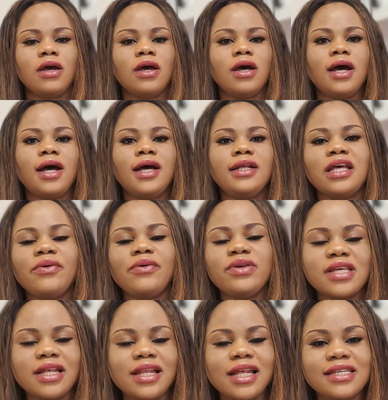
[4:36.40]
And there
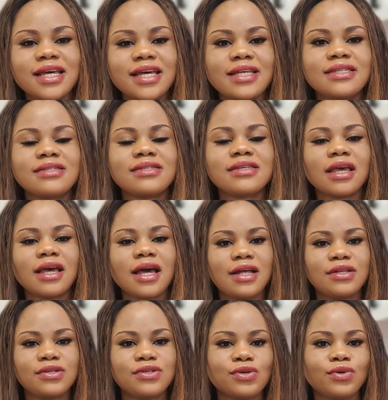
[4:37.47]
is a latest
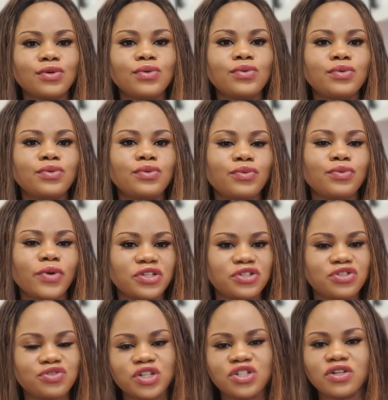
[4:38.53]
council
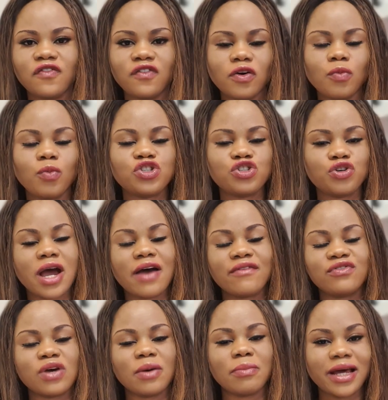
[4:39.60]
registration form which you
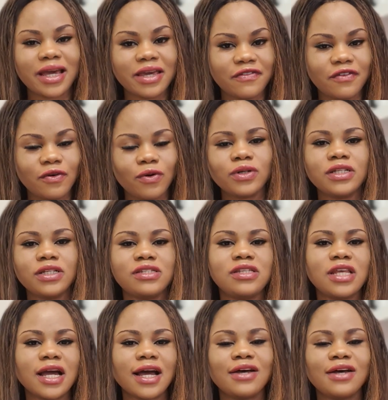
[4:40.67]
have to apply for.
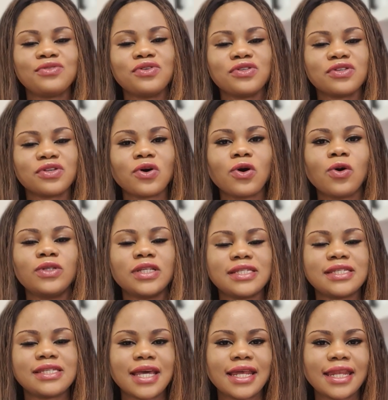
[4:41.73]
Their council is called the
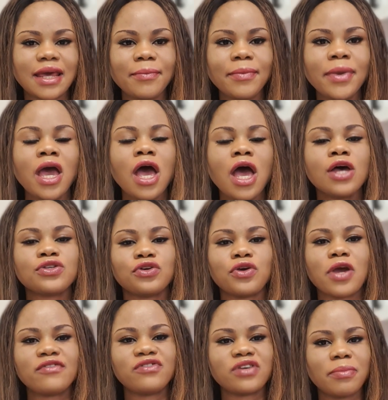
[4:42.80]
CNM, so you
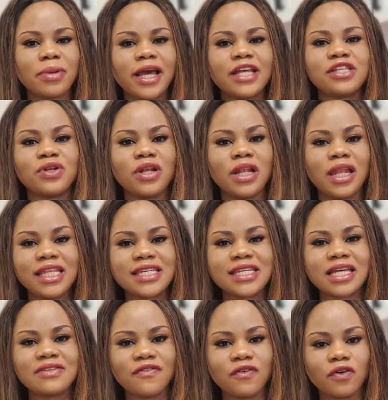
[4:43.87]
have to apply to the
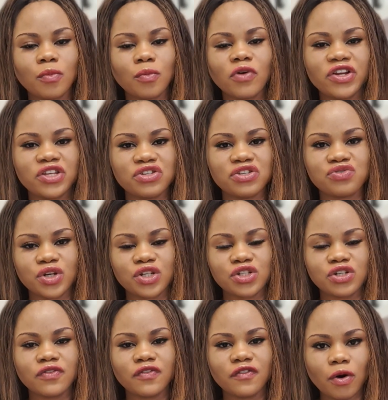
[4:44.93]
latest form of
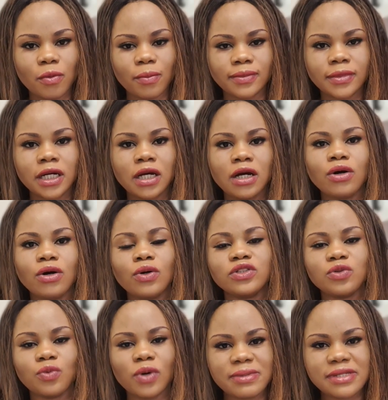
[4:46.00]
registration form on
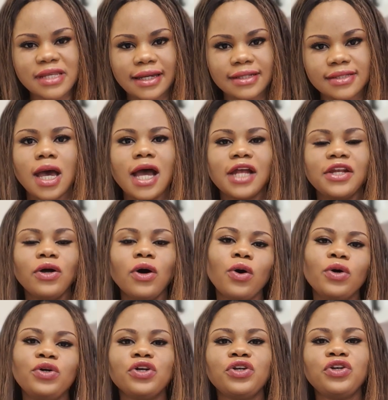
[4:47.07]
the website. And
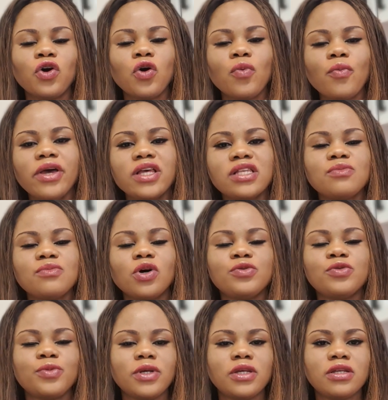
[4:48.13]
all your documents
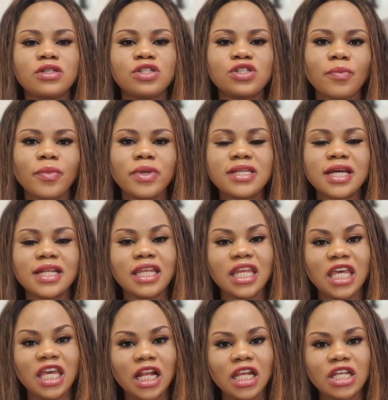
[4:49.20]
must be submitted in
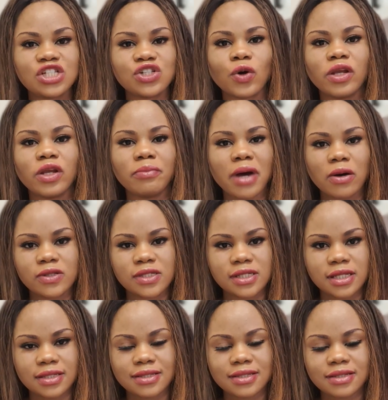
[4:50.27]
English or in
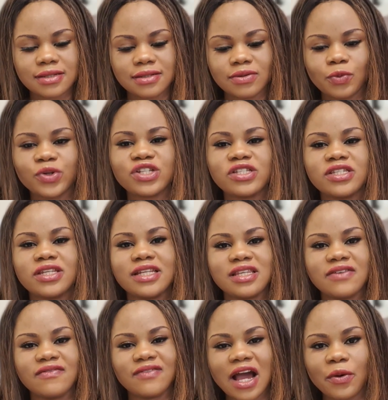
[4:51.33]
Maltese, which is a
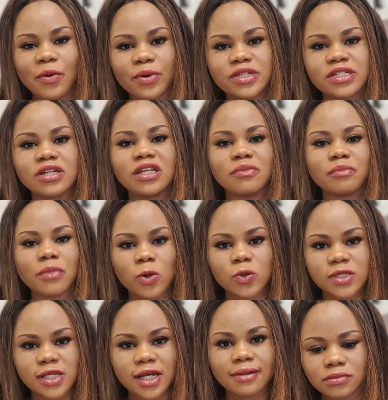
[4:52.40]
native language in
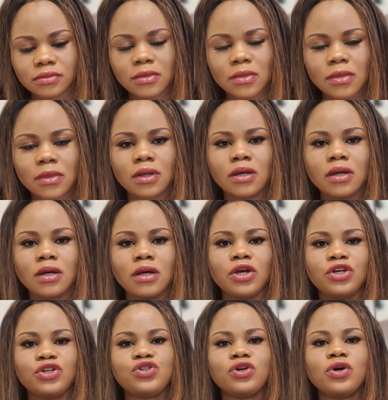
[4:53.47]
Malta.
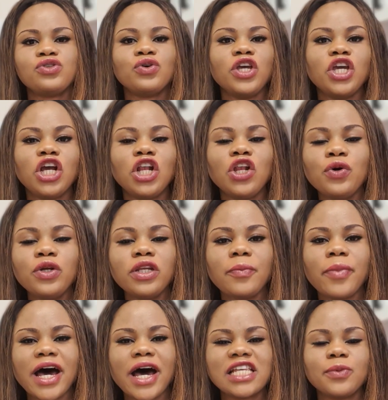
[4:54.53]
You should also include a
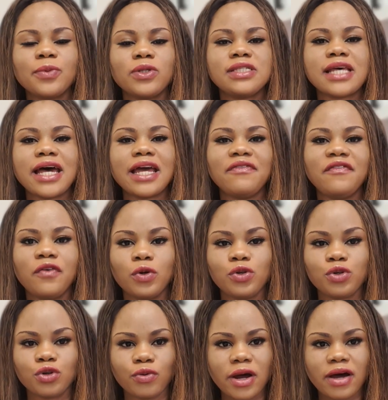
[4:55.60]
passport size
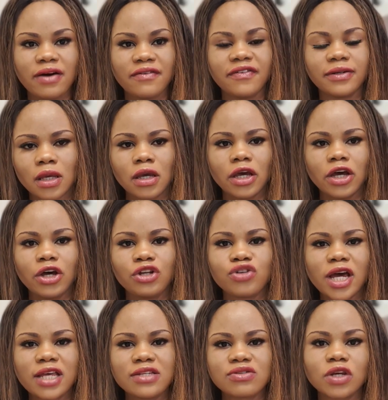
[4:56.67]
photograph, a
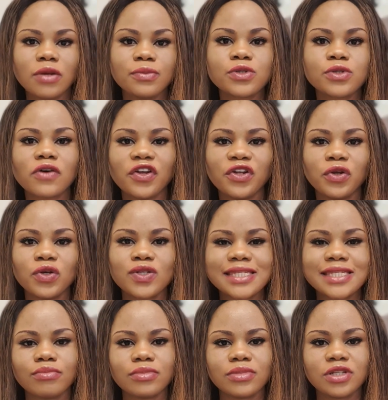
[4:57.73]
transcript of a
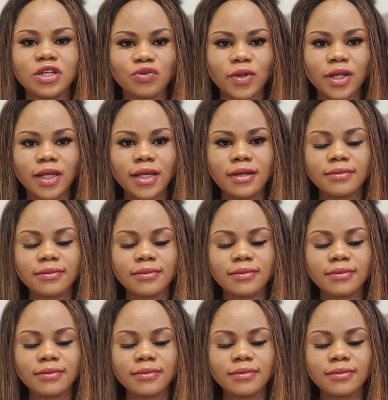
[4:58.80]
nursing degree,